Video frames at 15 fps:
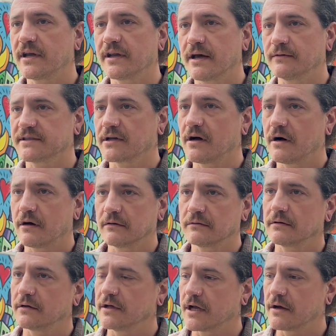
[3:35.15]
That was all,
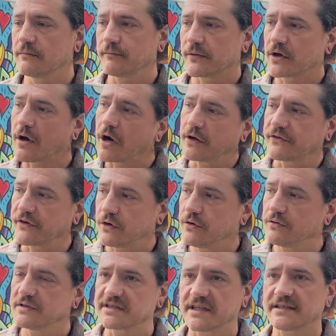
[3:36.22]

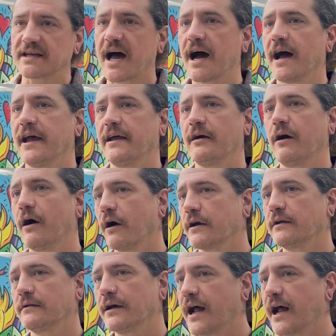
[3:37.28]
cartoons as high art.